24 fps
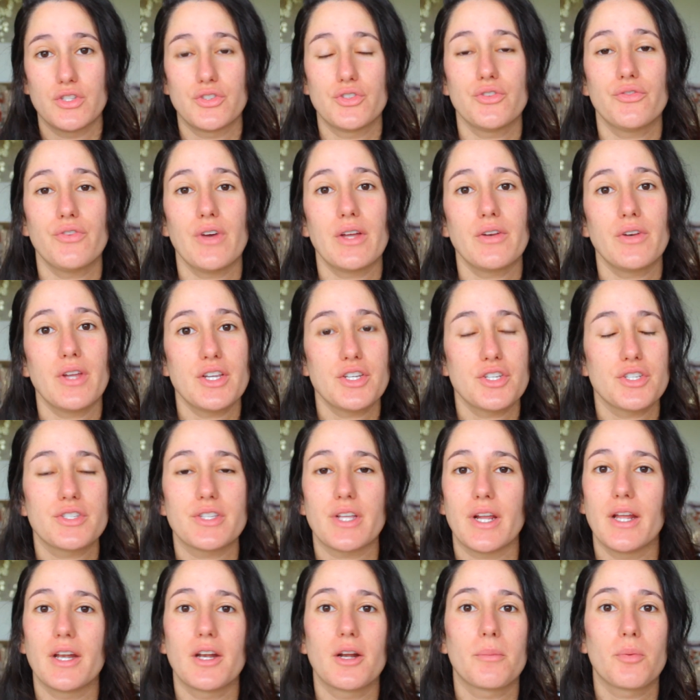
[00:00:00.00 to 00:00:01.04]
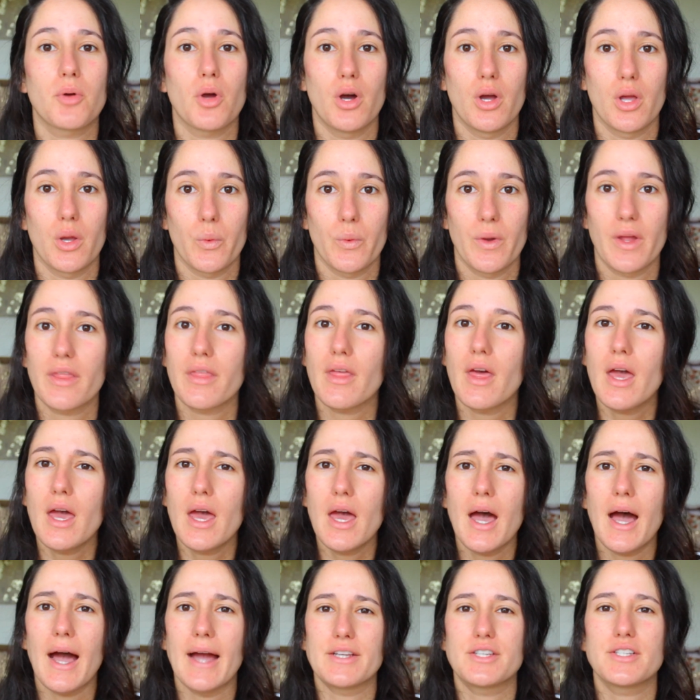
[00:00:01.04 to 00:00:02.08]
The two foundations that I ended up going with,
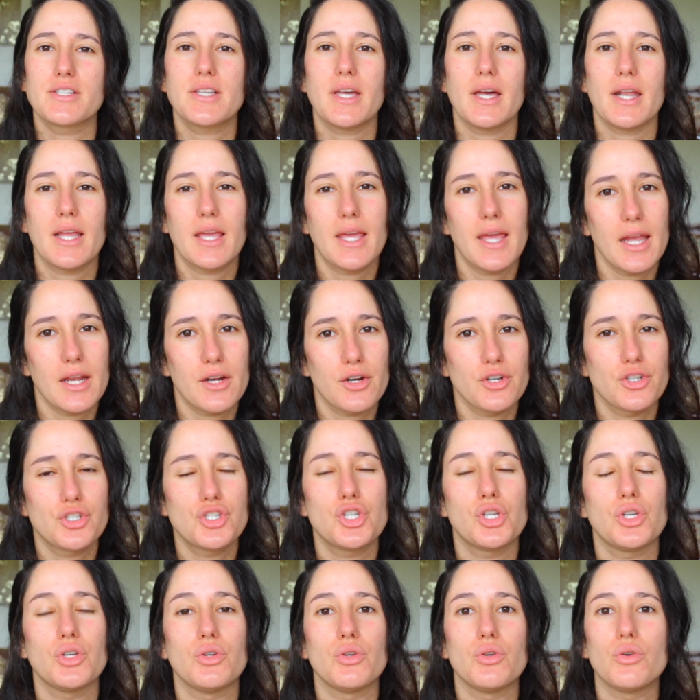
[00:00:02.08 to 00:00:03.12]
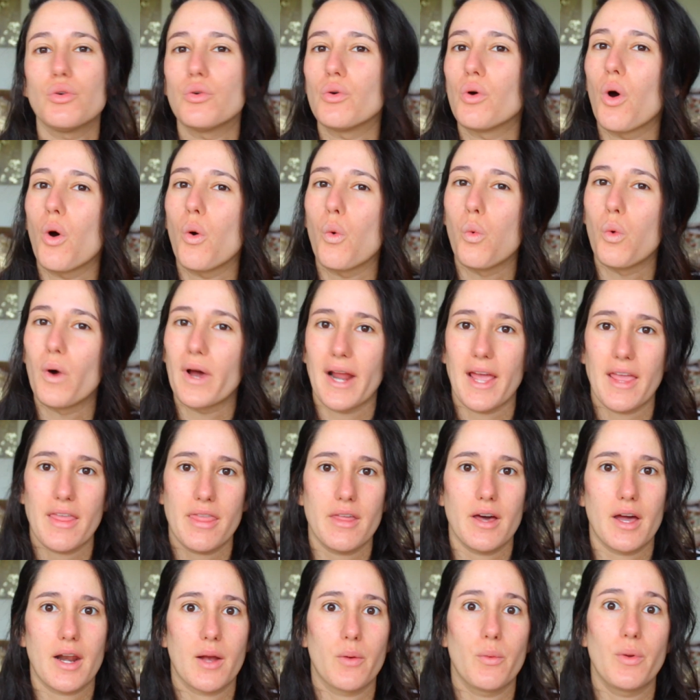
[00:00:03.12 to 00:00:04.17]
I just kind of catered to what I
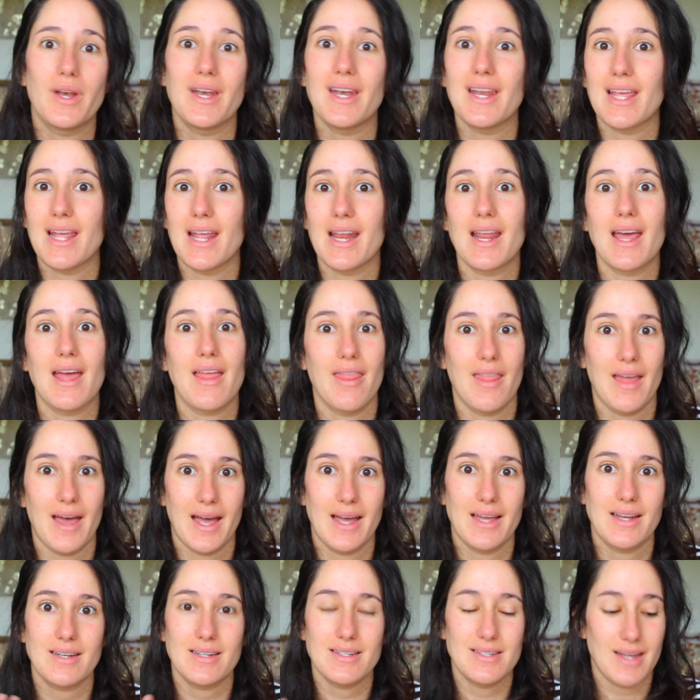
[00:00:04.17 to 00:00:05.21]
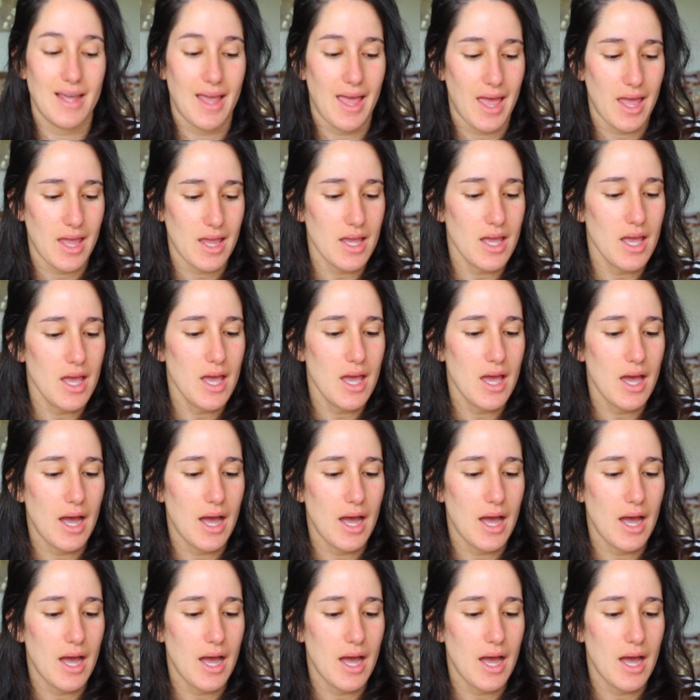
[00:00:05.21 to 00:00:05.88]
thought I would need that day.